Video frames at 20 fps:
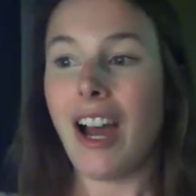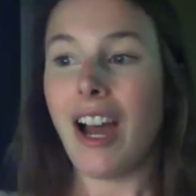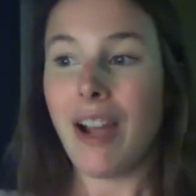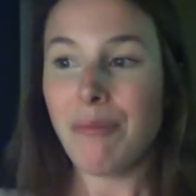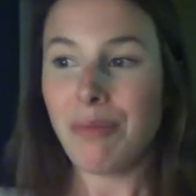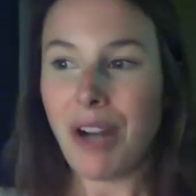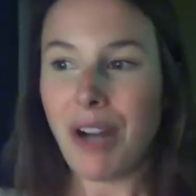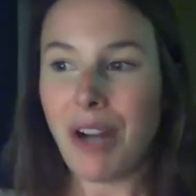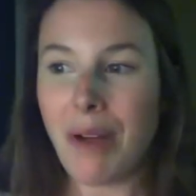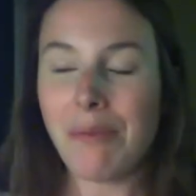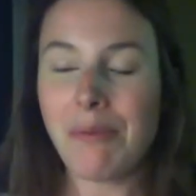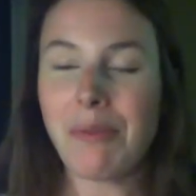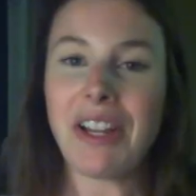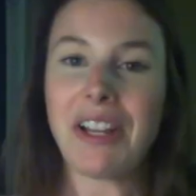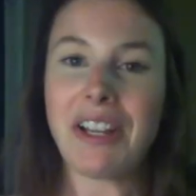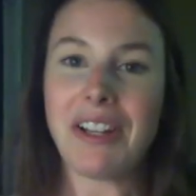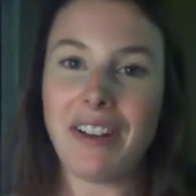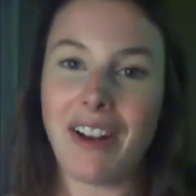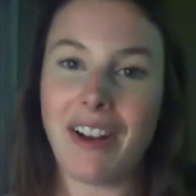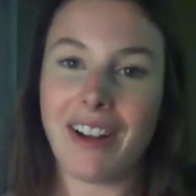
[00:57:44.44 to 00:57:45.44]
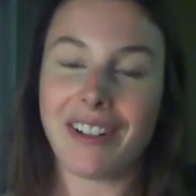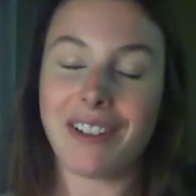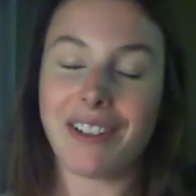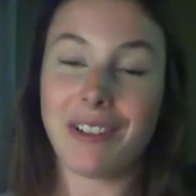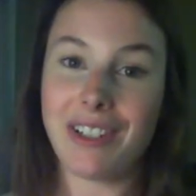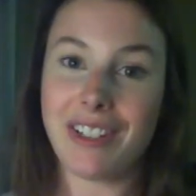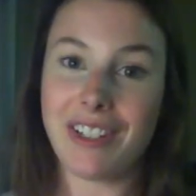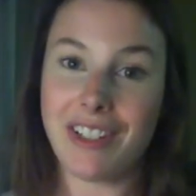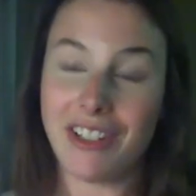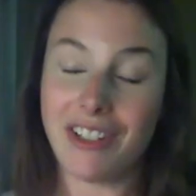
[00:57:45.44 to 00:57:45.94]
I'm probably
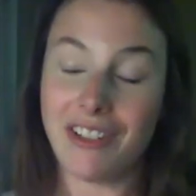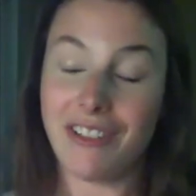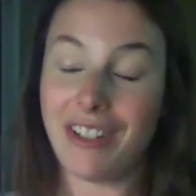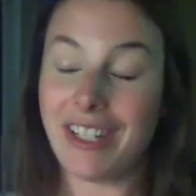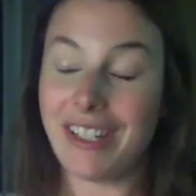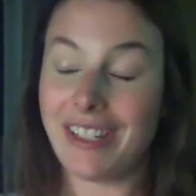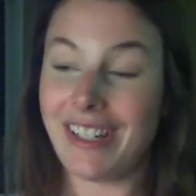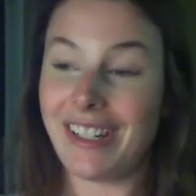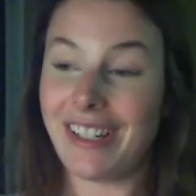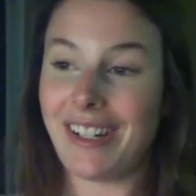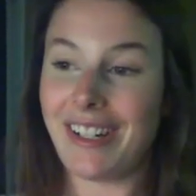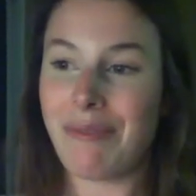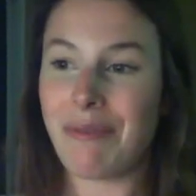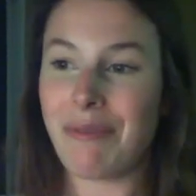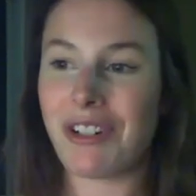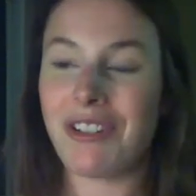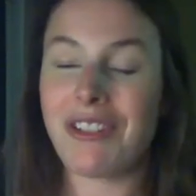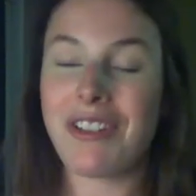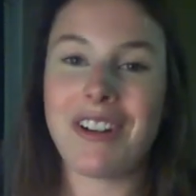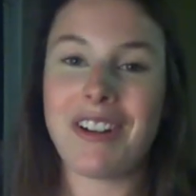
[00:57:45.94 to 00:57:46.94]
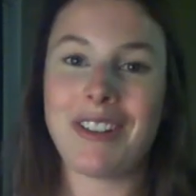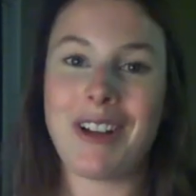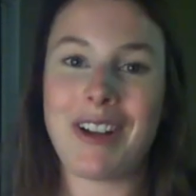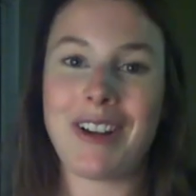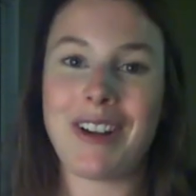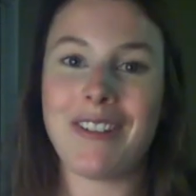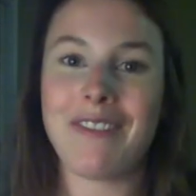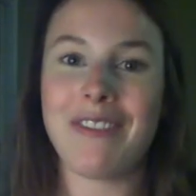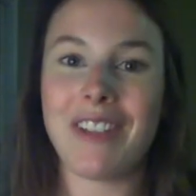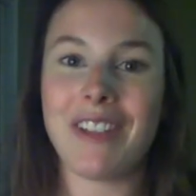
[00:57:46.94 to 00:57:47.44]
not going to do it. And I'm sure there are a
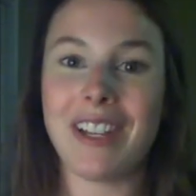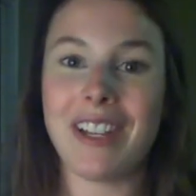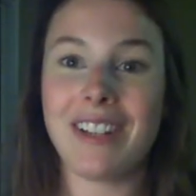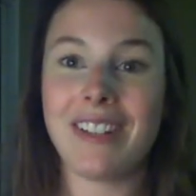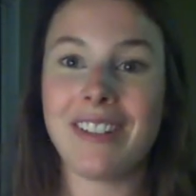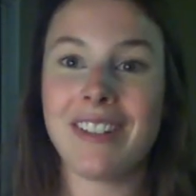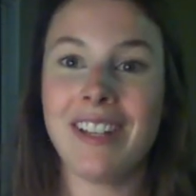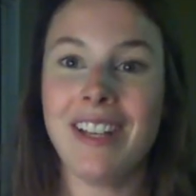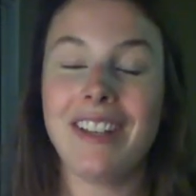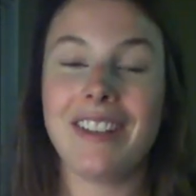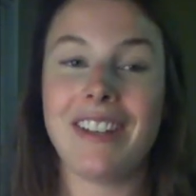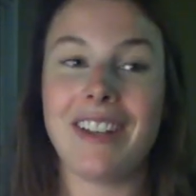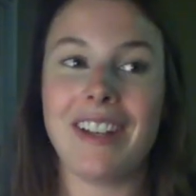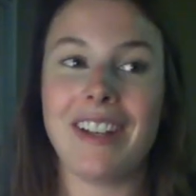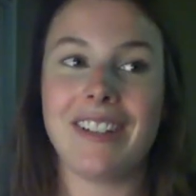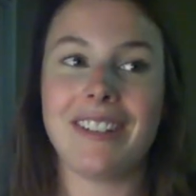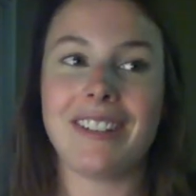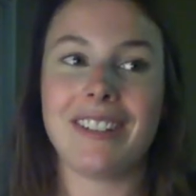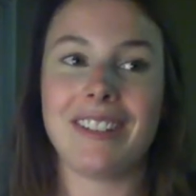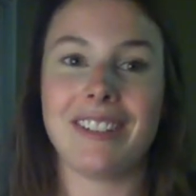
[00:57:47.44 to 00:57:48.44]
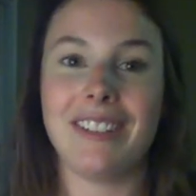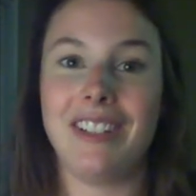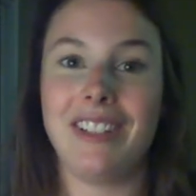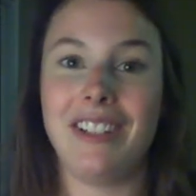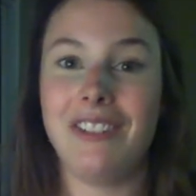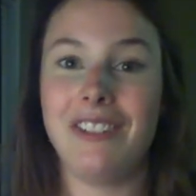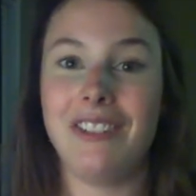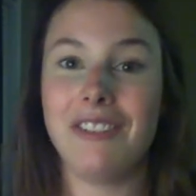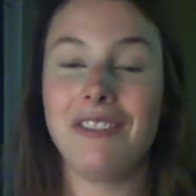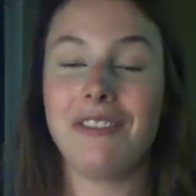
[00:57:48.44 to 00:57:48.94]
lot of things that
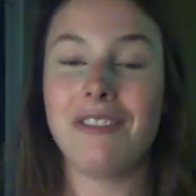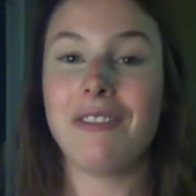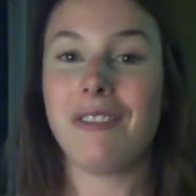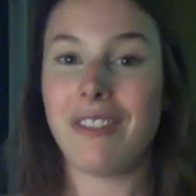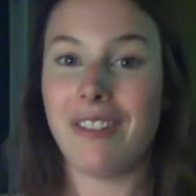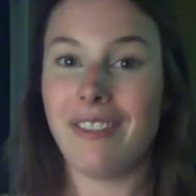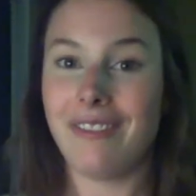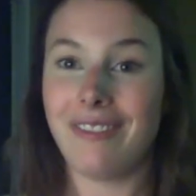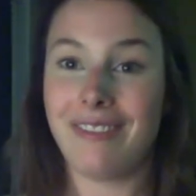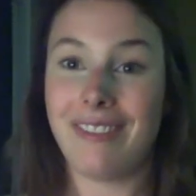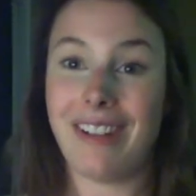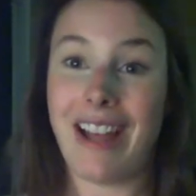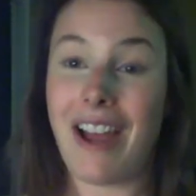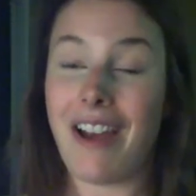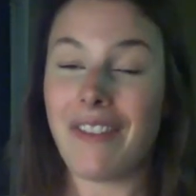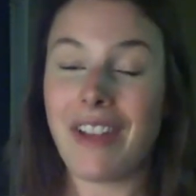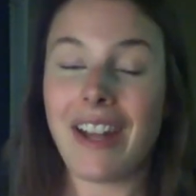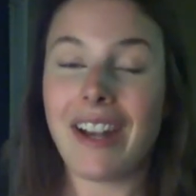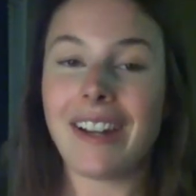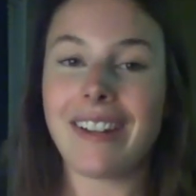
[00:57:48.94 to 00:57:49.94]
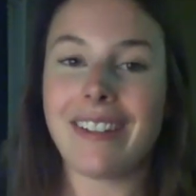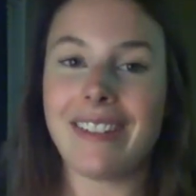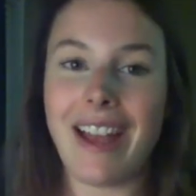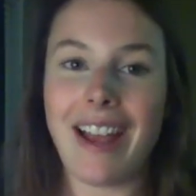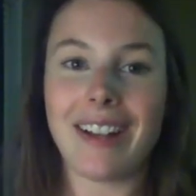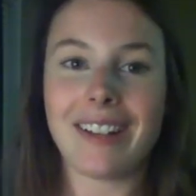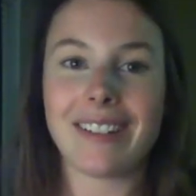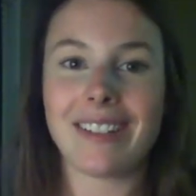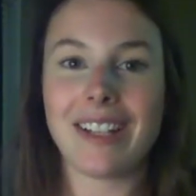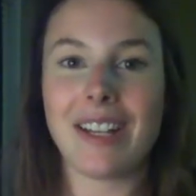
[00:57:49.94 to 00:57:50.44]
you have that
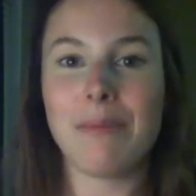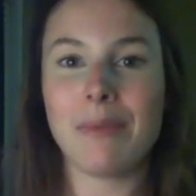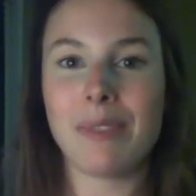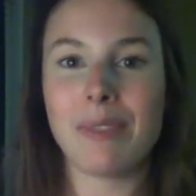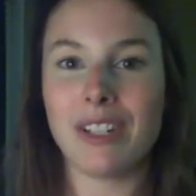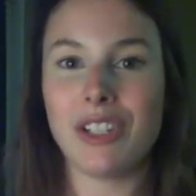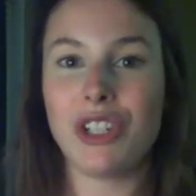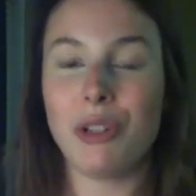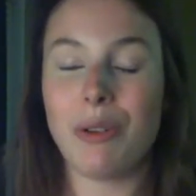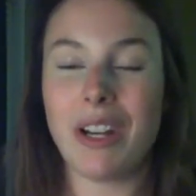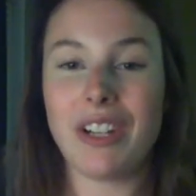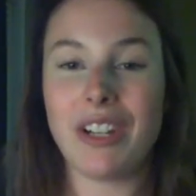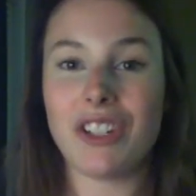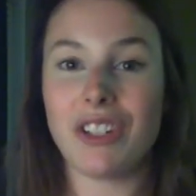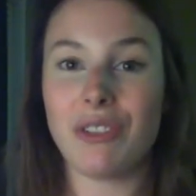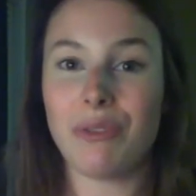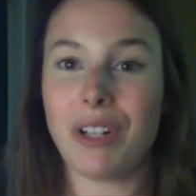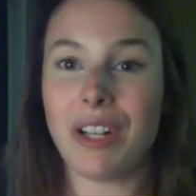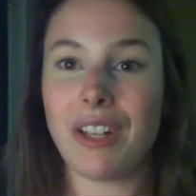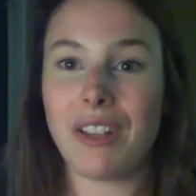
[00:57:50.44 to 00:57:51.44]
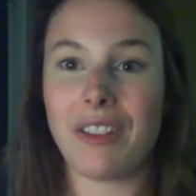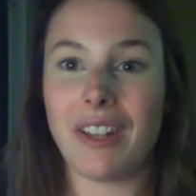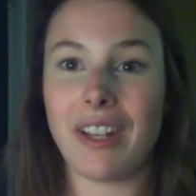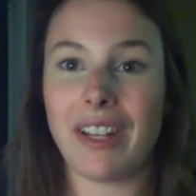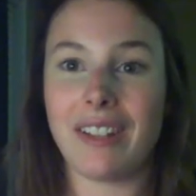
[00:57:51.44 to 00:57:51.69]
exact same situation with.